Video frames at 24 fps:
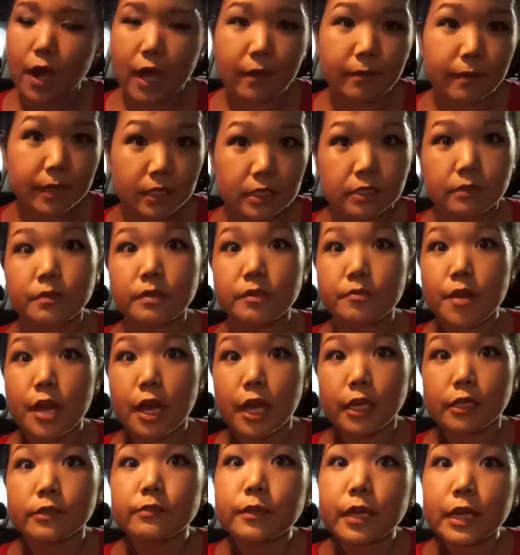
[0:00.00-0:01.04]
I picked up some
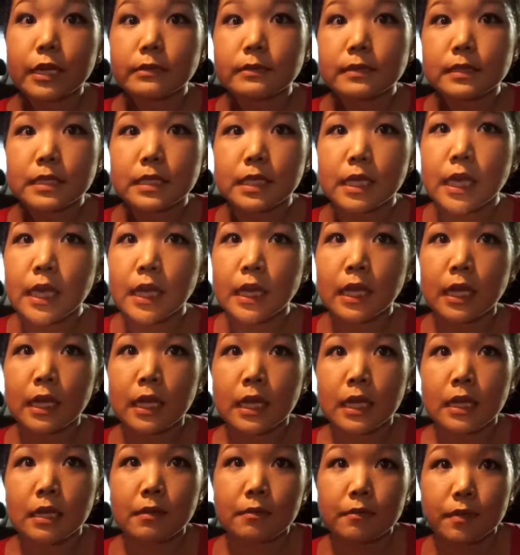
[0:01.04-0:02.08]
cotton rounds
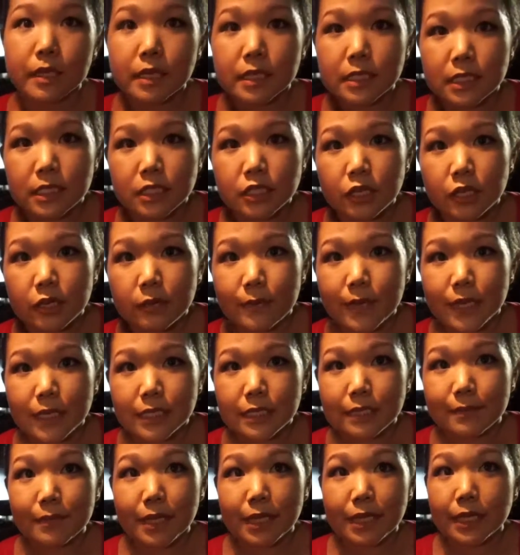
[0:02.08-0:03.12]
because I started
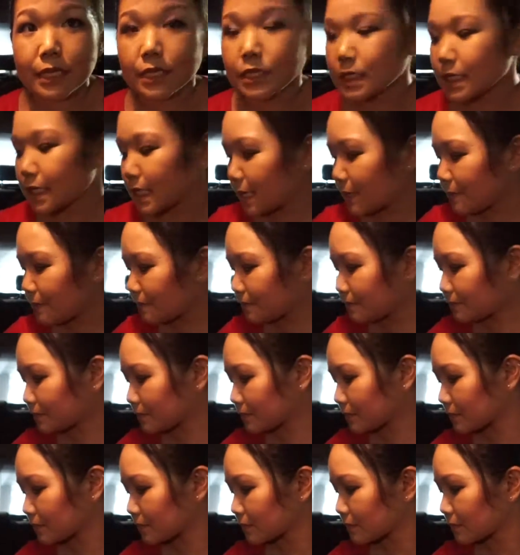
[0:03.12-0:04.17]
painting my nails again.
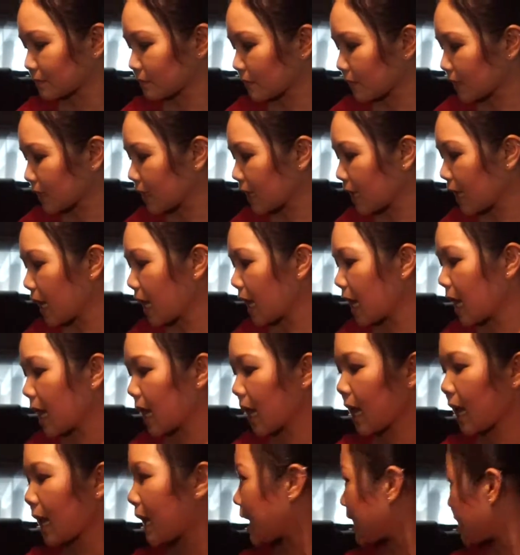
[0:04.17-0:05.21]

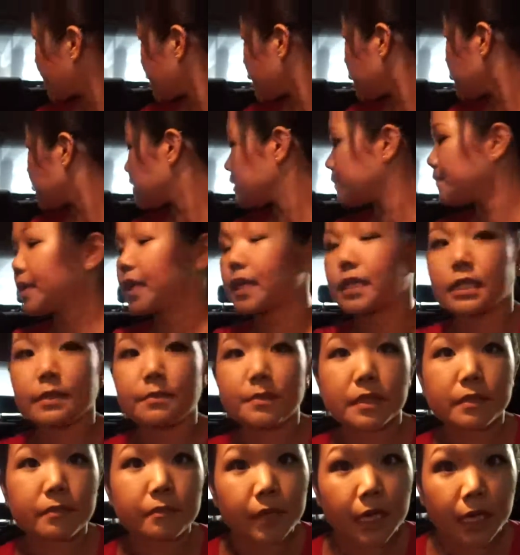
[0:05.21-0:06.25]
I picked up
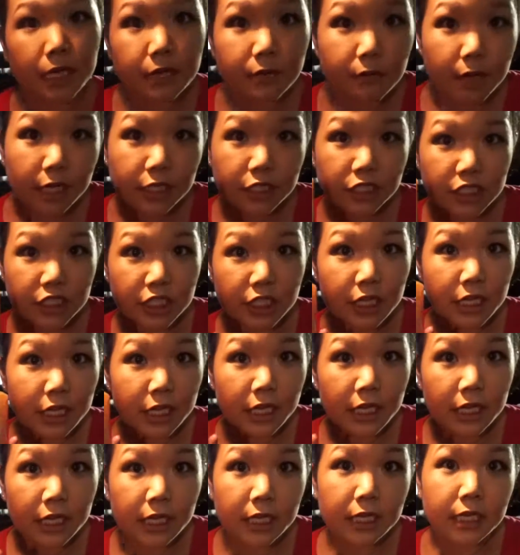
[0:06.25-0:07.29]
some body wash
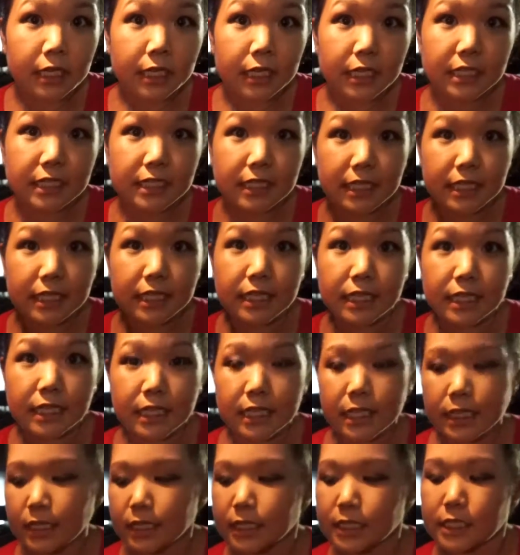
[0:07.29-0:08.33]
because I needed
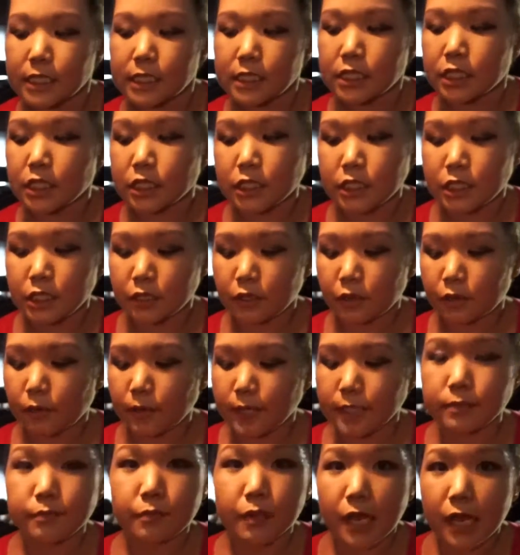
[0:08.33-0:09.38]
it. This is just the
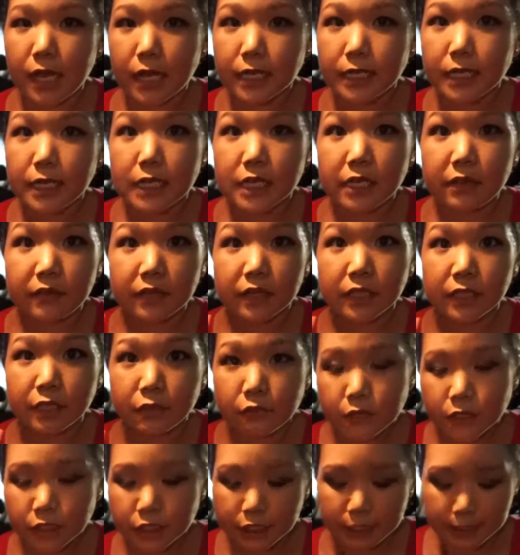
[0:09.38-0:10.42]
Caress brand, Evenly
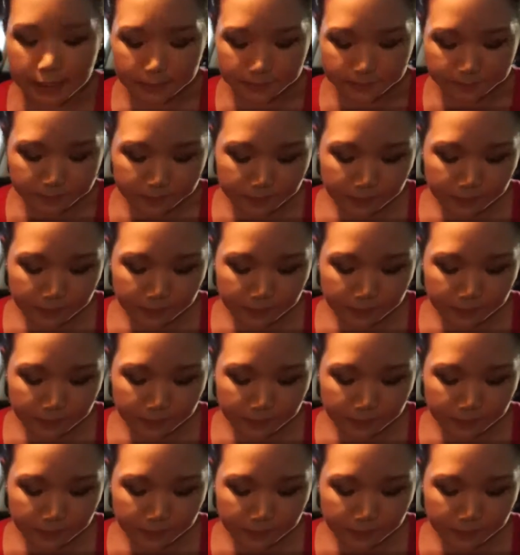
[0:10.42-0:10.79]
Gorgeous.